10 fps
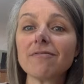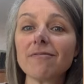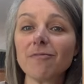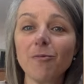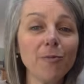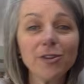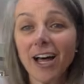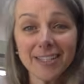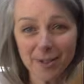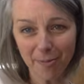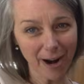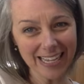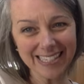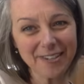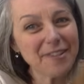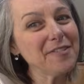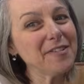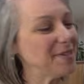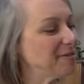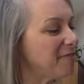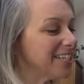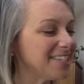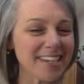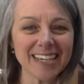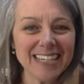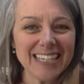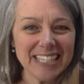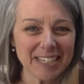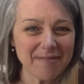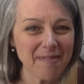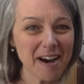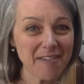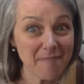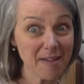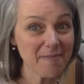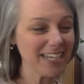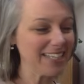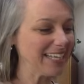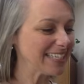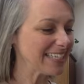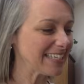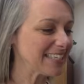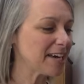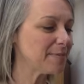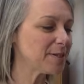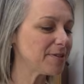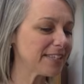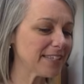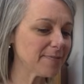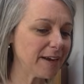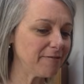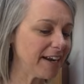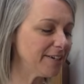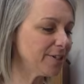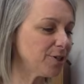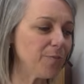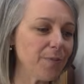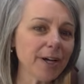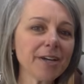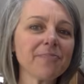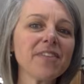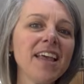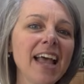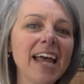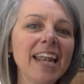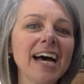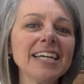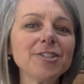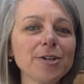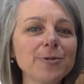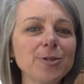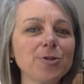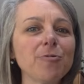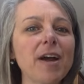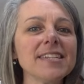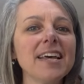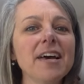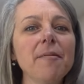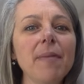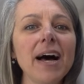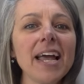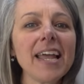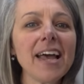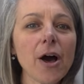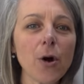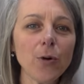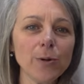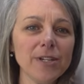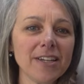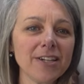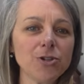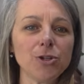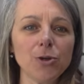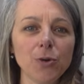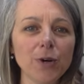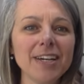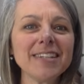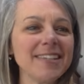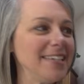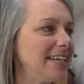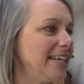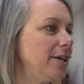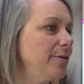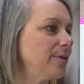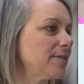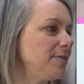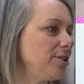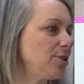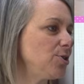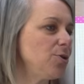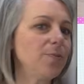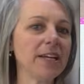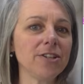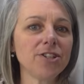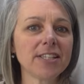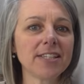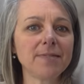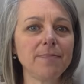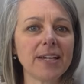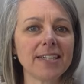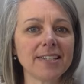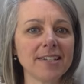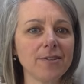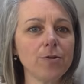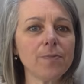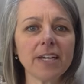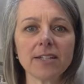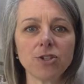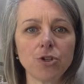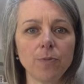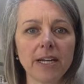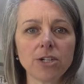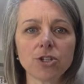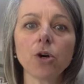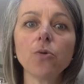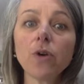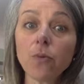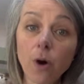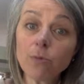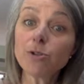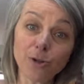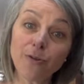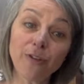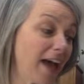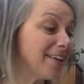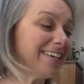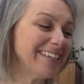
will not surprise you if you've been watching some of my mini lessons. So this is my writer's notebook, and I chose to write my ode to sticky notes. Let me just zoom in just a bit. Oop, that is too much, so we won't do that.